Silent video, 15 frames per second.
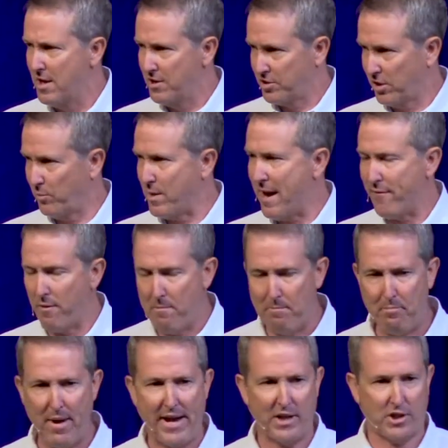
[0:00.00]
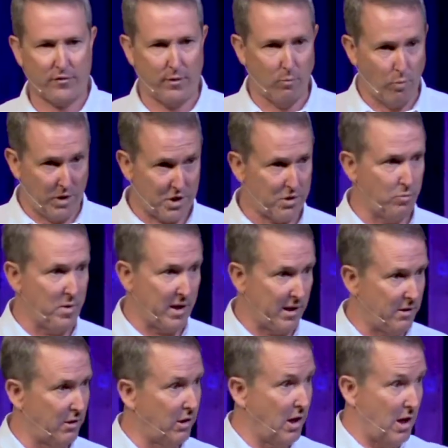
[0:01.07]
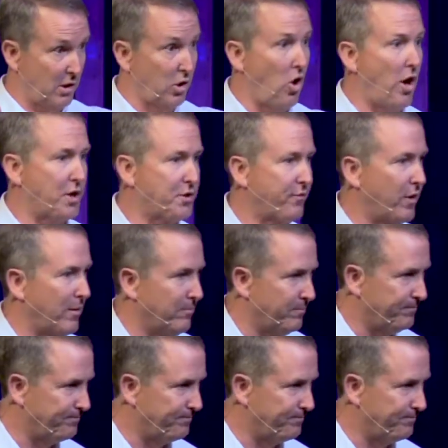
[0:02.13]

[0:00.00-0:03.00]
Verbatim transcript: so that we have a base from which we can uh, launch from?